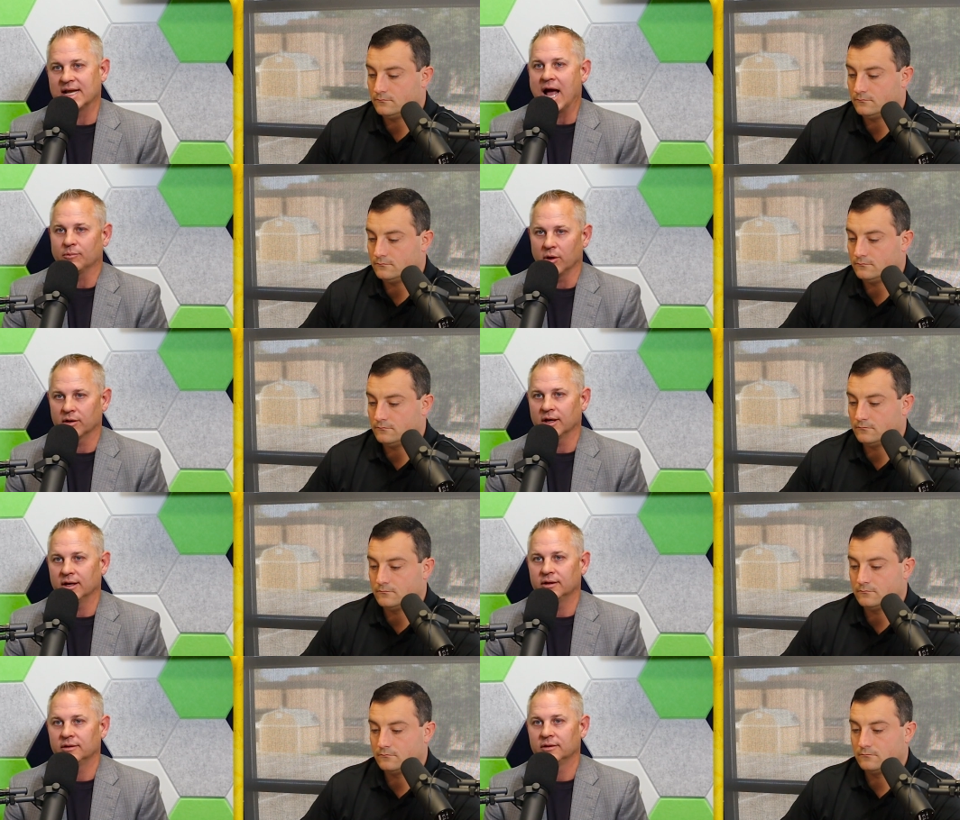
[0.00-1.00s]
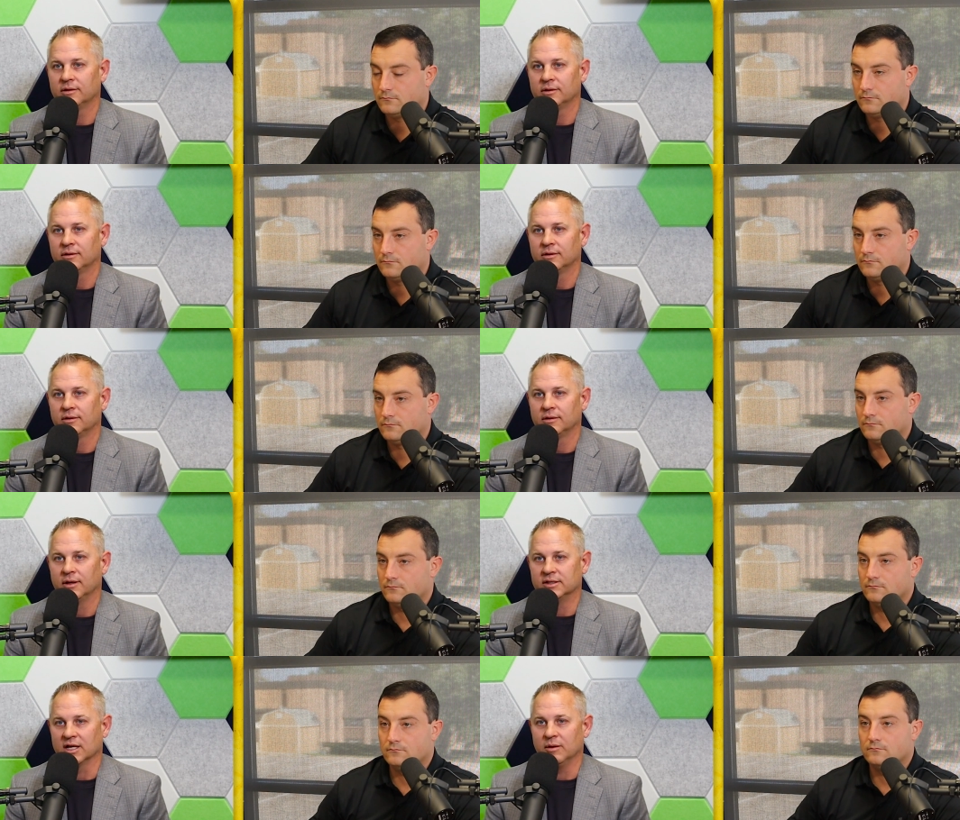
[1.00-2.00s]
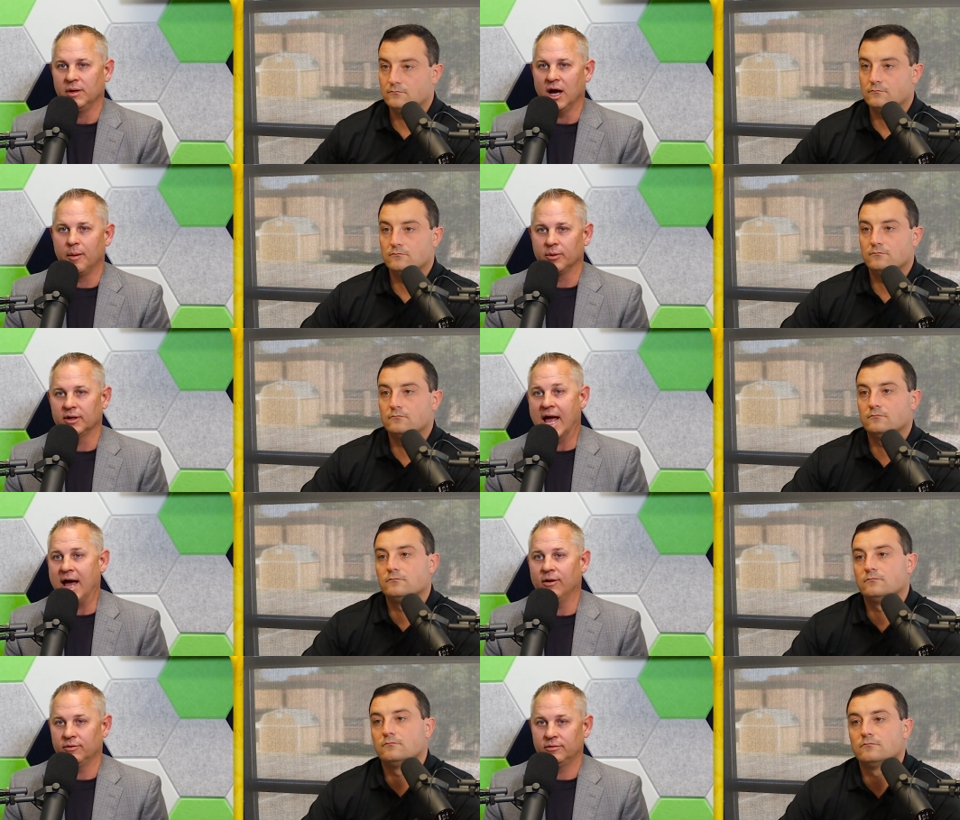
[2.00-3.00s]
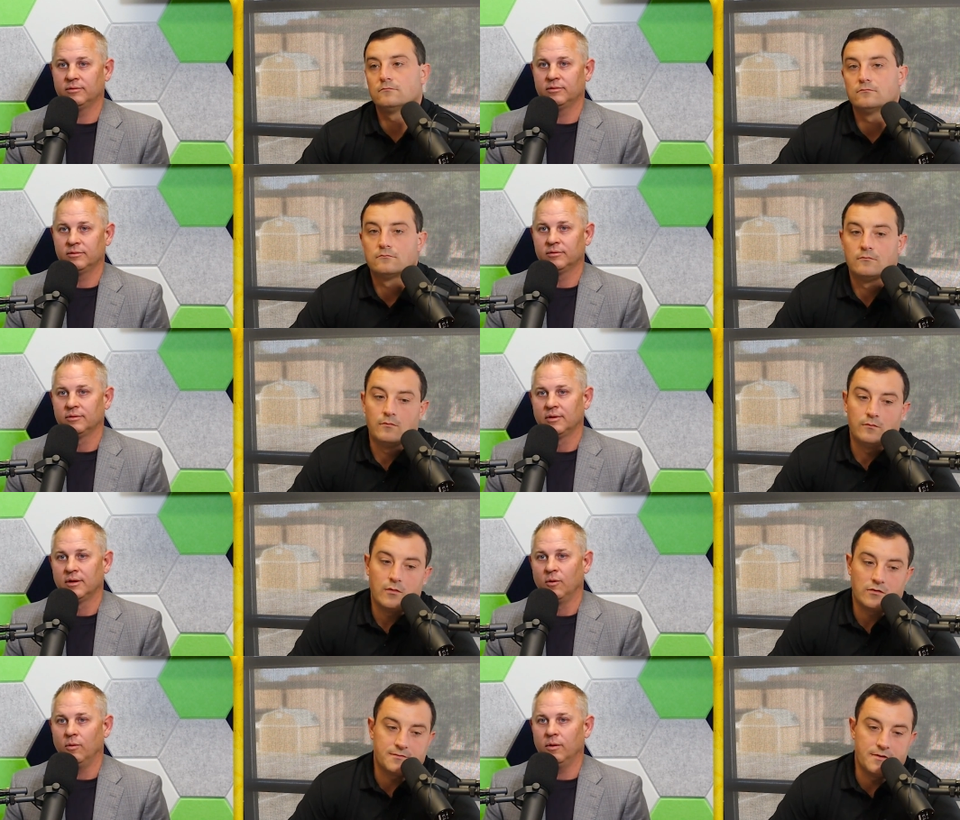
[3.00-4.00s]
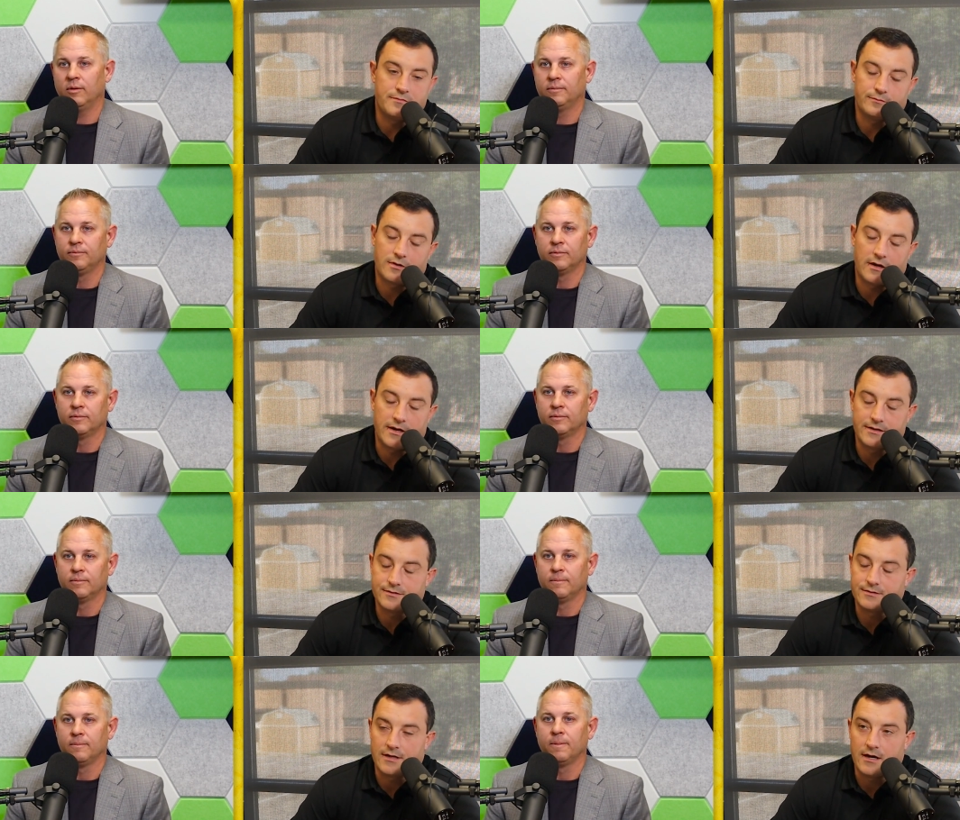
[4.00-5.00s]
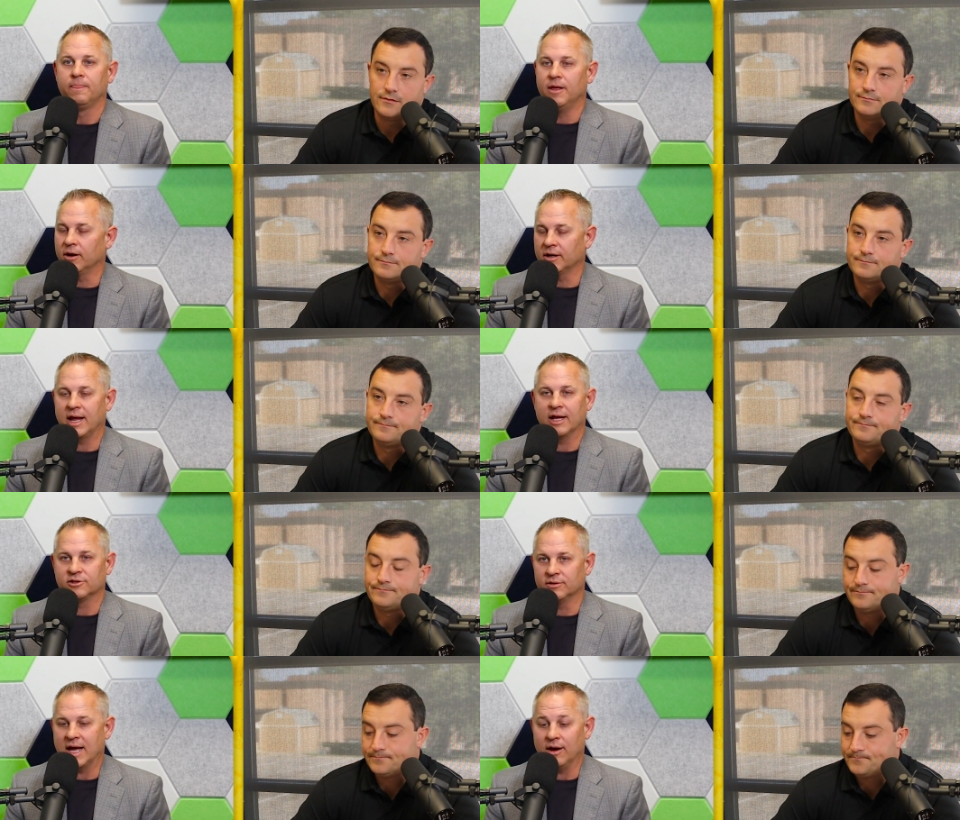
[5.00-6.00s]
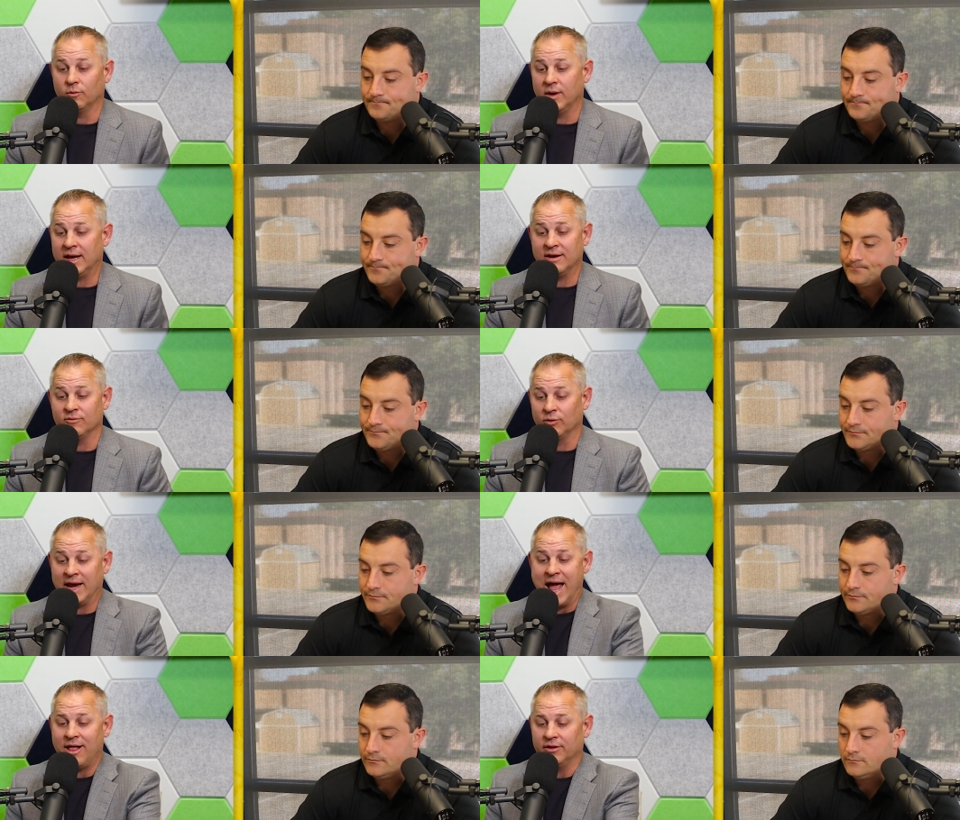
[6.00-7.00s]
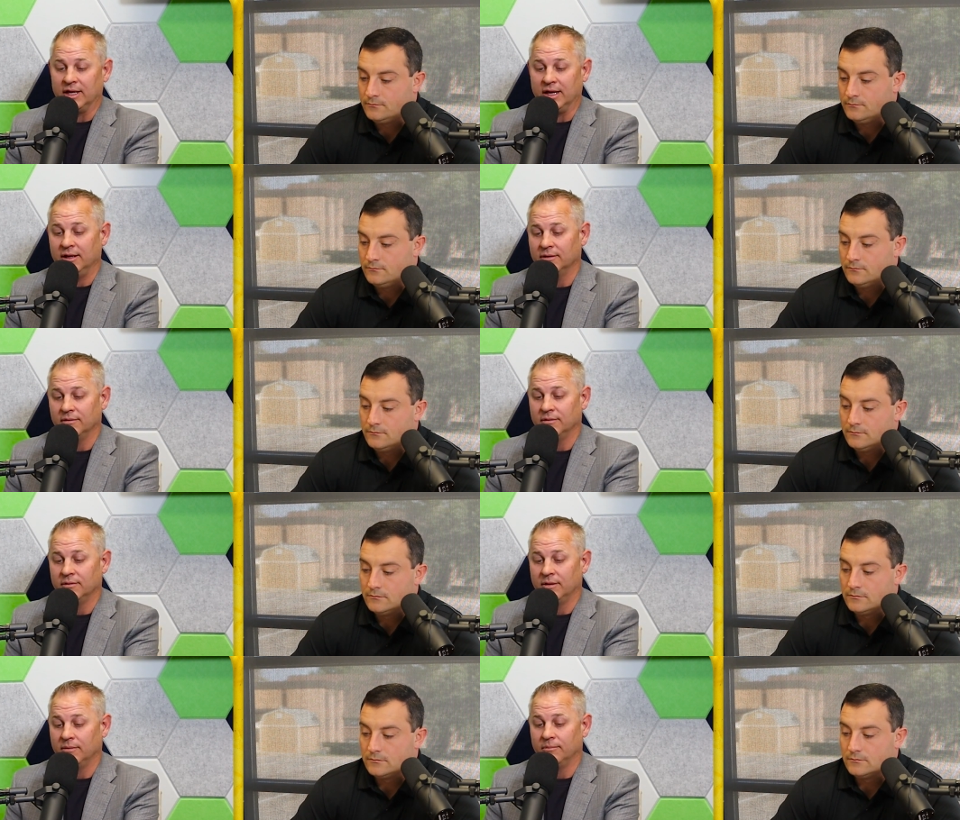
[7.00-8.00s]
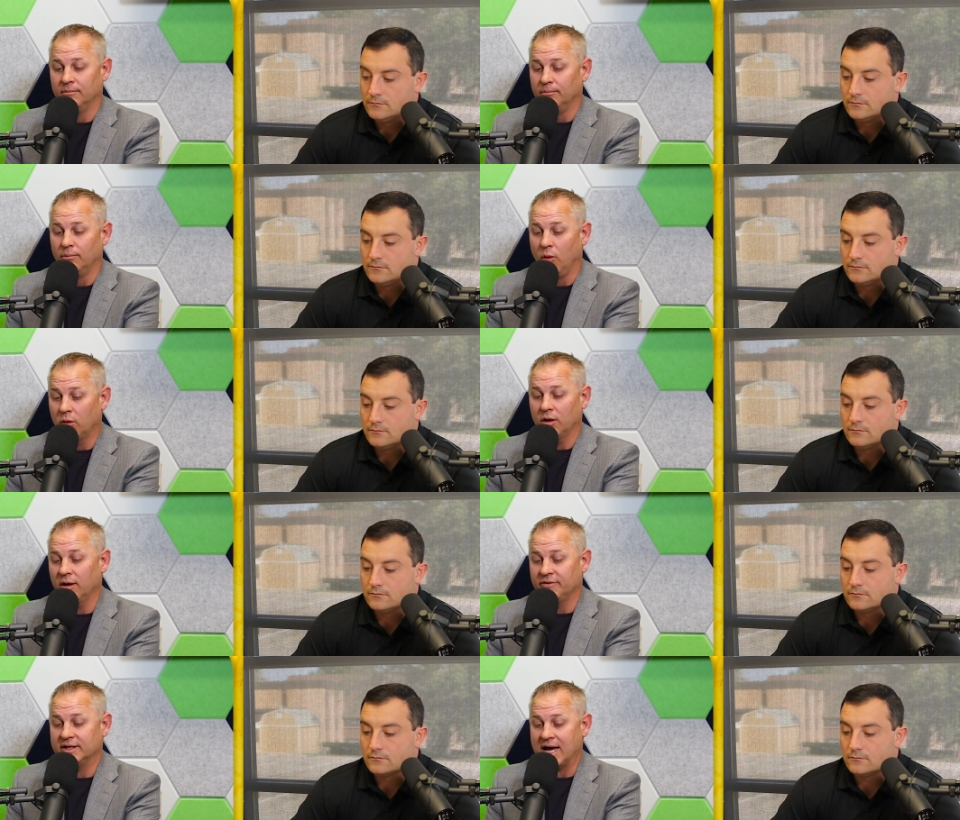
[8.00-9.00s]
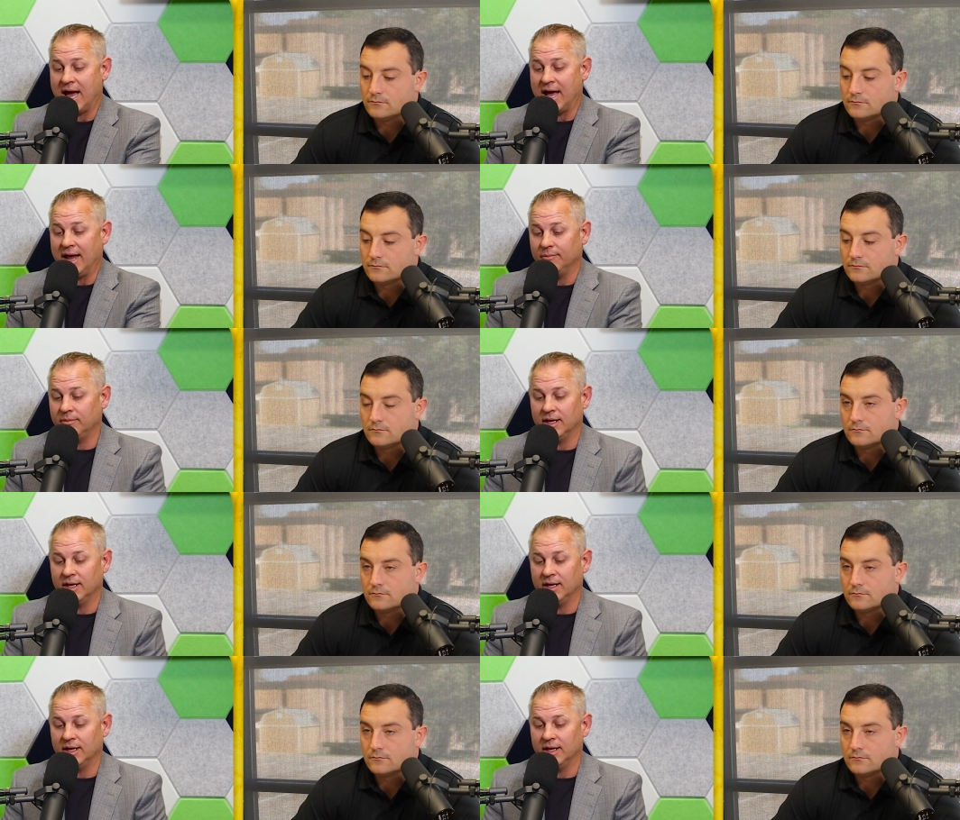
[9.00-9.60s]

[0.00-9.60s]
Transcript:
Speaker 1: stock market? Is it going to be up or down?
Speaker 2: Most people probably answer down. They're
Speaker 1: going to answer down. When in reality, more of the time,